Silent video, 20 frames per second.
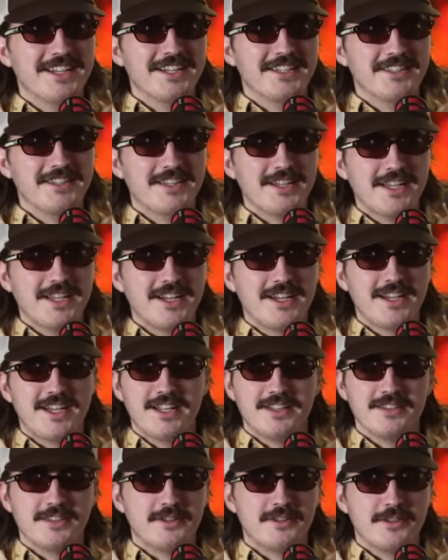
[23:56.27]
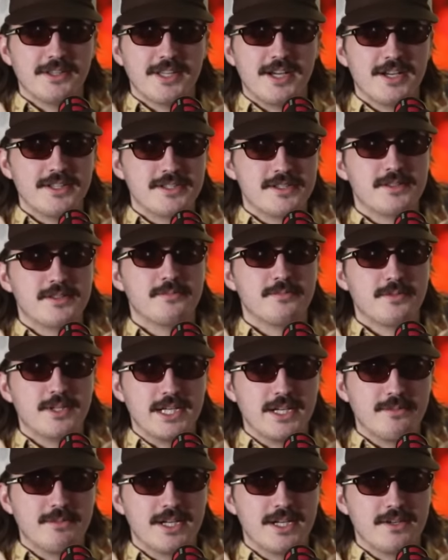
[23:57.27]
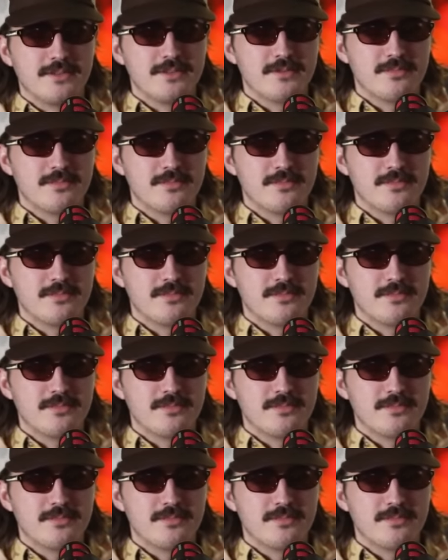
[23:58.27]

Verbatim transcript: yeah. Uh, I got a little lost at a point. I mean, I was